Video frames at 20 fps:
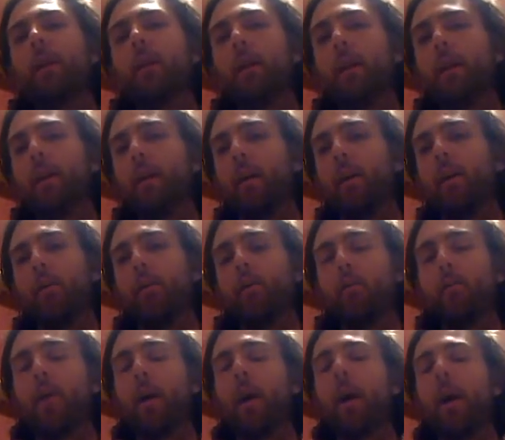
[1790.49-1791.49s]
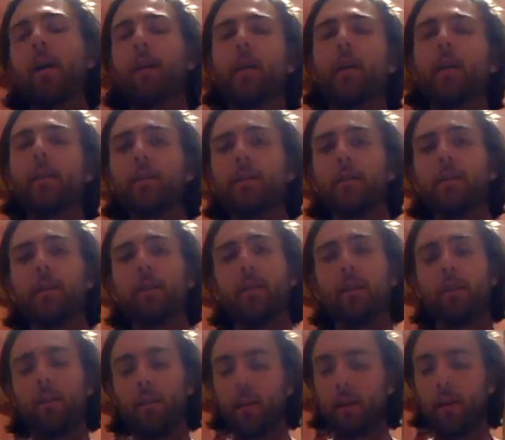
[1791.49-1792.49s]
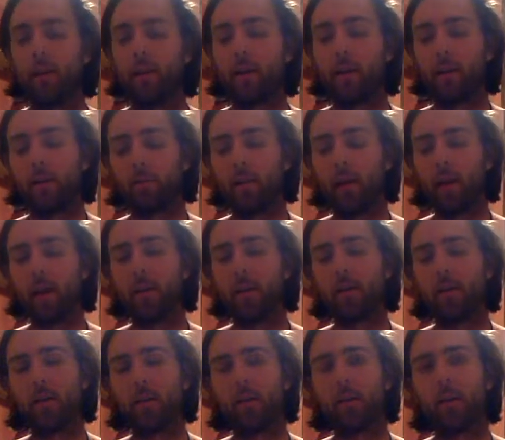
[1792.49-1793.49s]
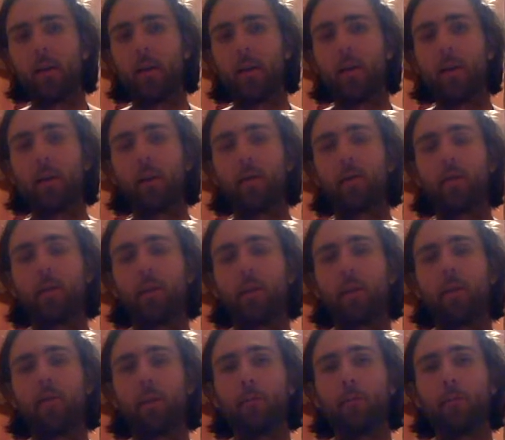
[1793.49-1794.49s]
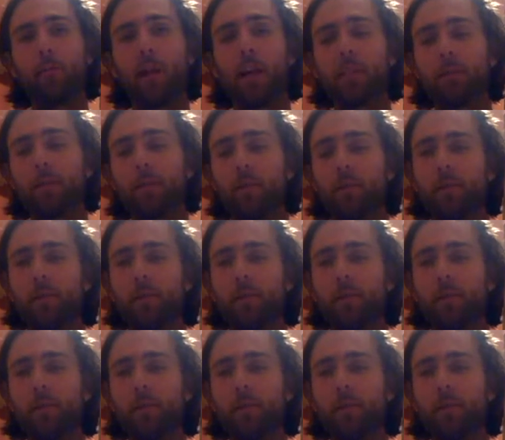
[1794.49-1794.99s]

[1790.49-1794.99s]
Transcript: uh, you will ionize the air around you and create green plasma.